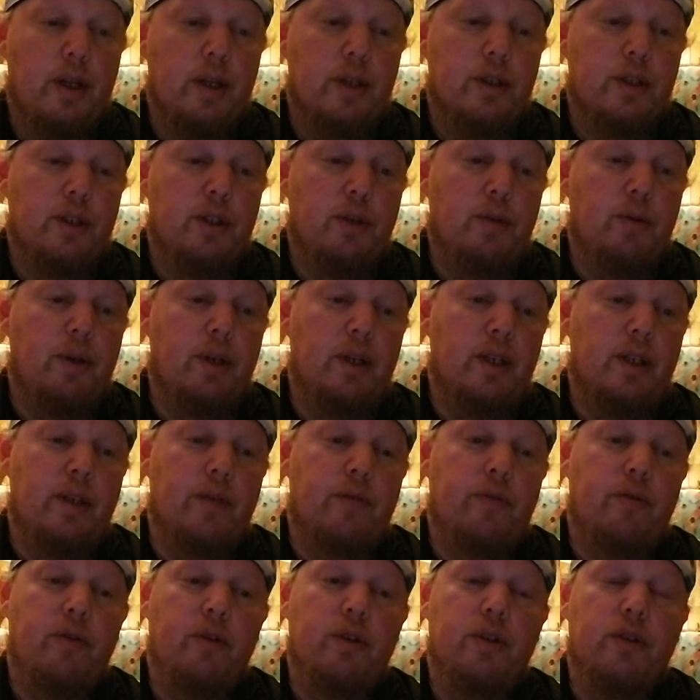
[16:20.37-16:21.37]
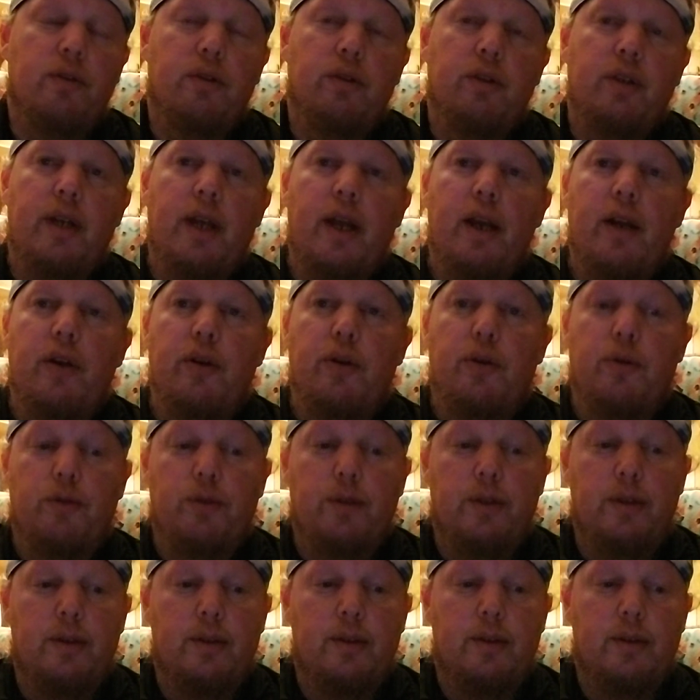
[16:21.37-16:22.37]
So we got differential
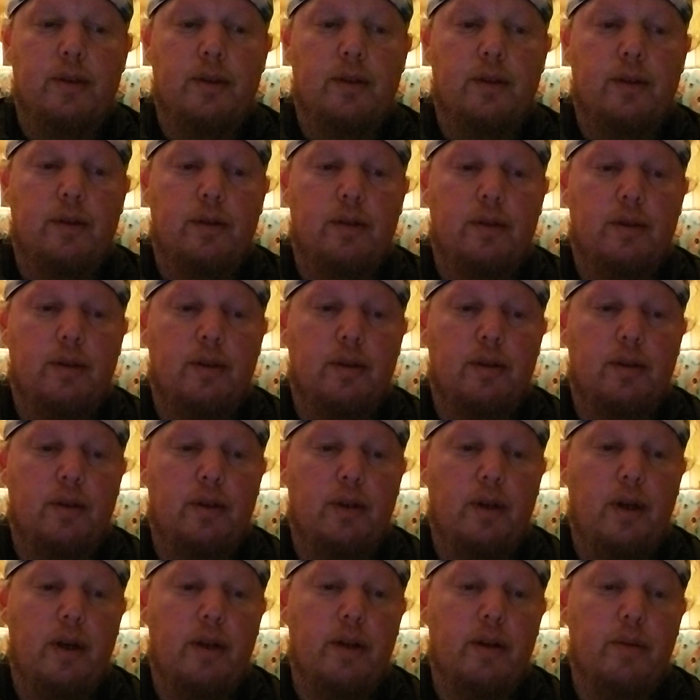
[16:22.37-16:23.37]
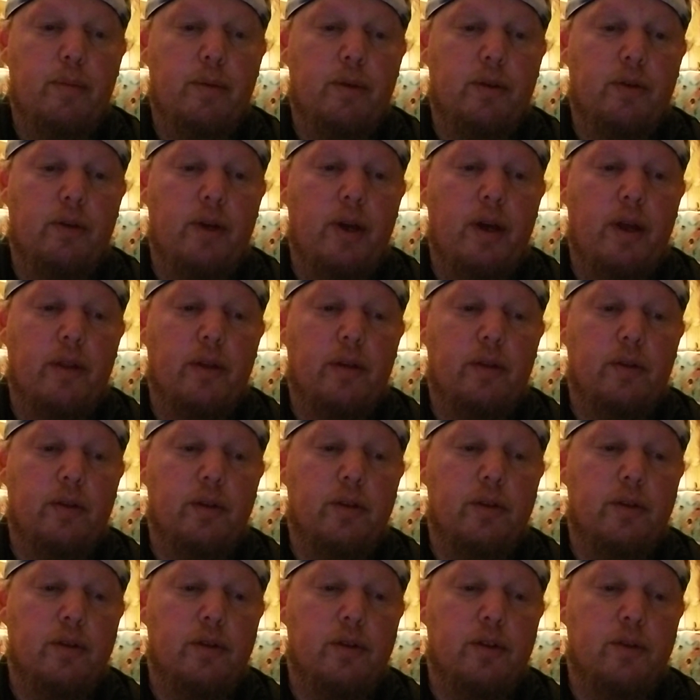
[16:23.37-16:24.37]
diagnosis. Other mental health
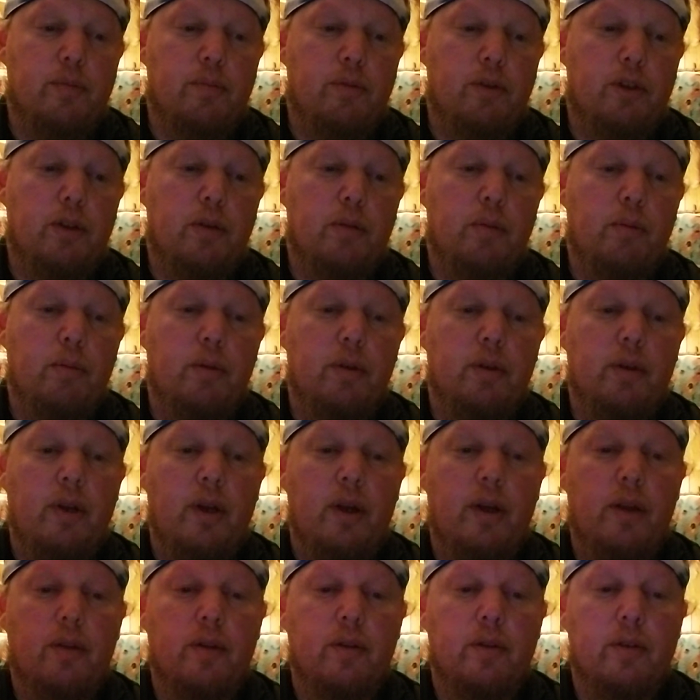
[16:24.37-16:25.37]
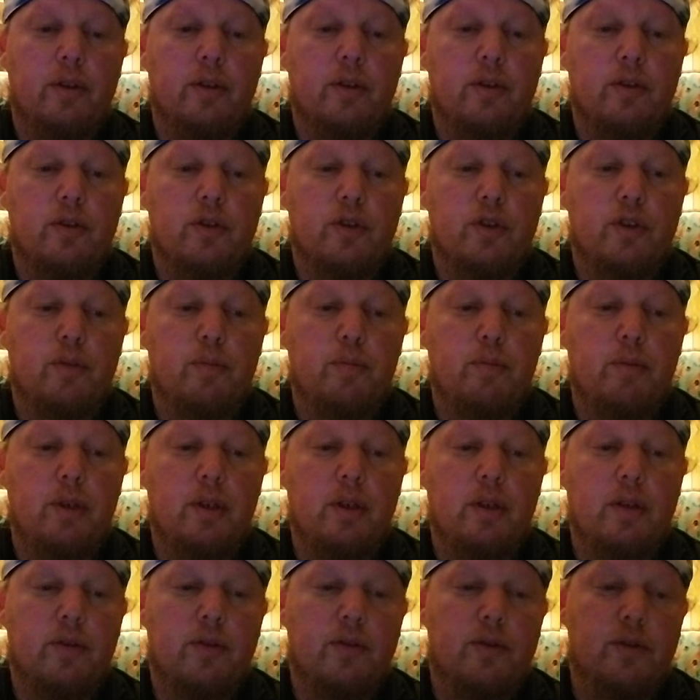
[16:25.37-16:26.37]
conditions. Multiple mental health conditions should be
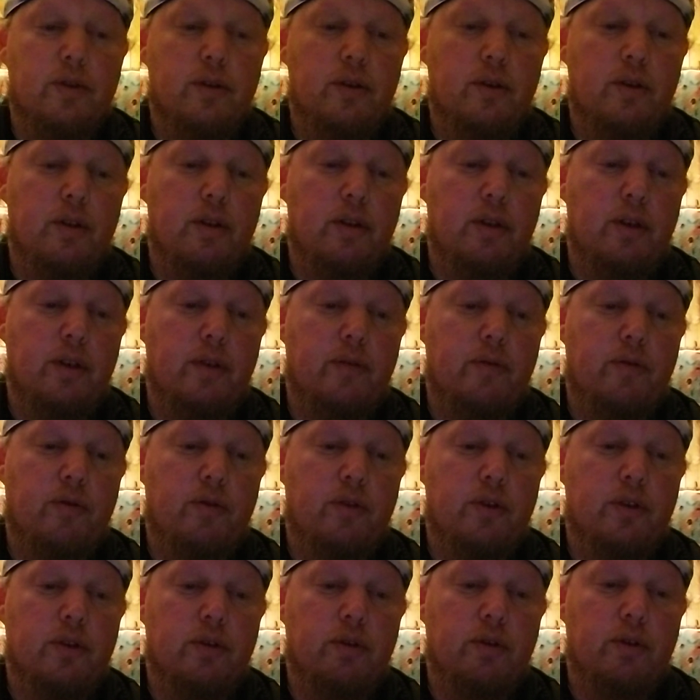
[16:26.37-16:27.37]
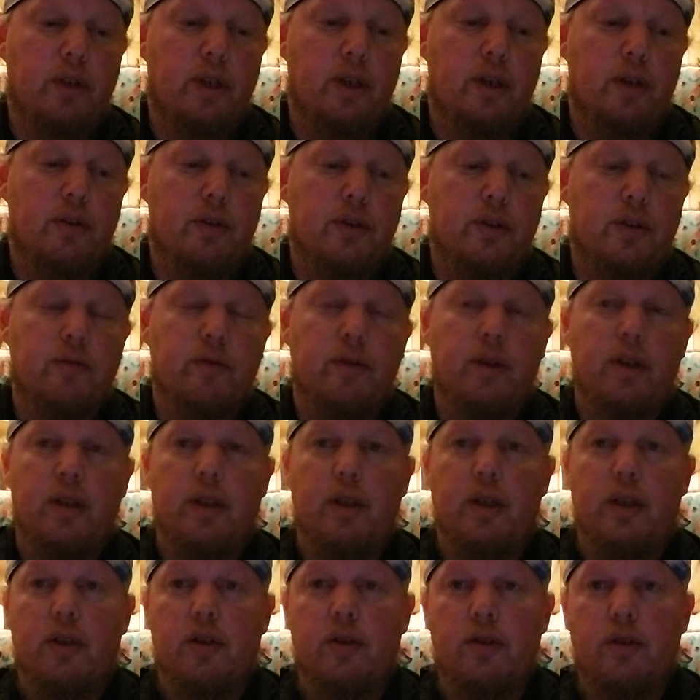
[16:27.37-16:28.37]
considered in the differential diagnosis of
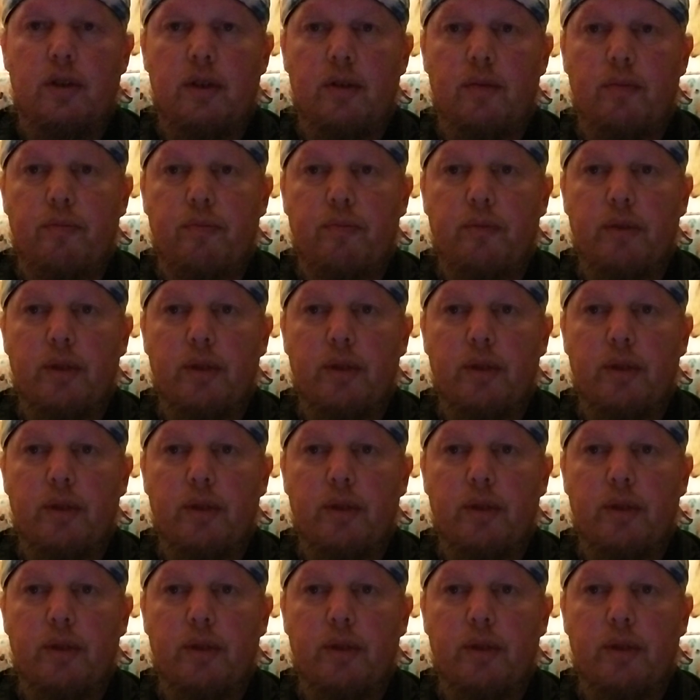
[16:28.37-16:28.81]
ADHD.